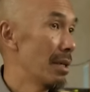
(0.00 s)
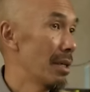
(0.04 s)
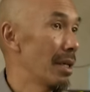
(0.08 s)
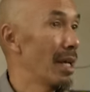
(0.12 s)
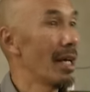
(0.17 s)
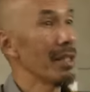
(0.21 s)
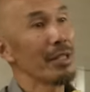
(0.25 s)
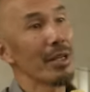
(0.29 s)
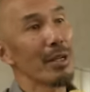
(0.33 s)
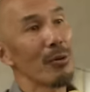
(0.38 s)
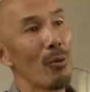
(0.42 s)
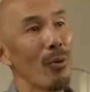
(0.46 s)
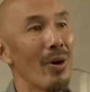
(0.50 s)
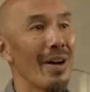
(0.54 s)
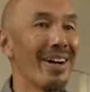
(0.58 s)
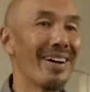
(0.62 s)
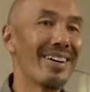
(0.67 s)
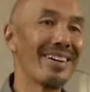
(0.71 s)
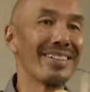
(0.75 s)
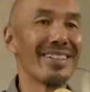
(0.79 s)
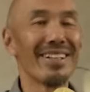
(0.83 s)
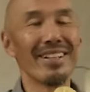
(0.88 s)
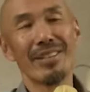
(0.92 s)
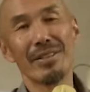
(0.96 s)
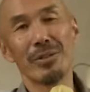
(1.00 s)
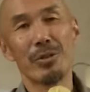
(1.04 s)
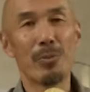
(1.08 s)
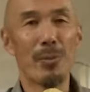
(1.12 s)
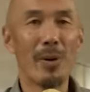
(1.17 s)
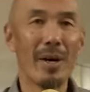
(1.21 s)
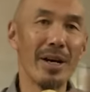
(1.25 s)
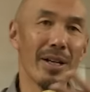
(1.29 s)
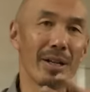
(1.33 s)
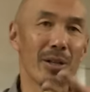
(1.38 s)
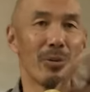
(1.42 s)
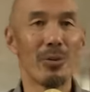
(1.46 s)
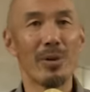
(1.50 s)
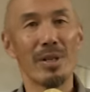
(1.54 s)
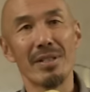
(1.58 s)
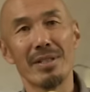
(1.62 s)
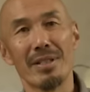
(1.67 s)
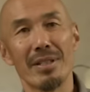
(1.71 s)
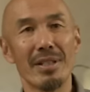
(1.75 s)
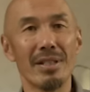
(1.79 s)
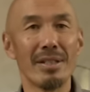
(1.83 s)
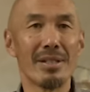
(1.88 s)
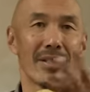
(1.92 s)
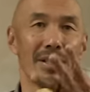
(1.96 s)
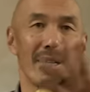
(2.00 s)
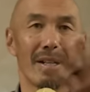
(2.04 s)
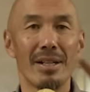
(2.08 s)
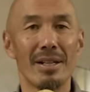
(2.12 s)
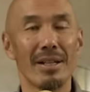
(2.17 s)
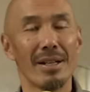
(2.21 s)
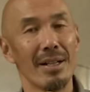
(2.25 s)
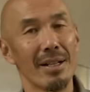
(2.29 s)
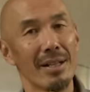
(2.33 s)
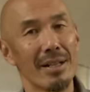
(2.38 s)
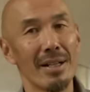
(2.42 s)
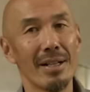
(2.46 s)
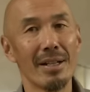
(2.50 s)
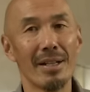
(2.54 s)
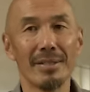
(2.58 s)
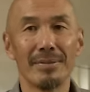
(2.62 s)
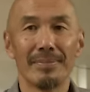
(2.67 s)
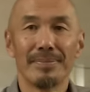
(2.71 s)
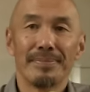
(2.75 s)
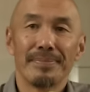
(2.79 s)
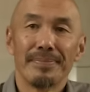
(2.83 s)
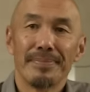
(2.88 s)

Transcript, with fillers: Now you go, well, that was probably coincidence, da da da da.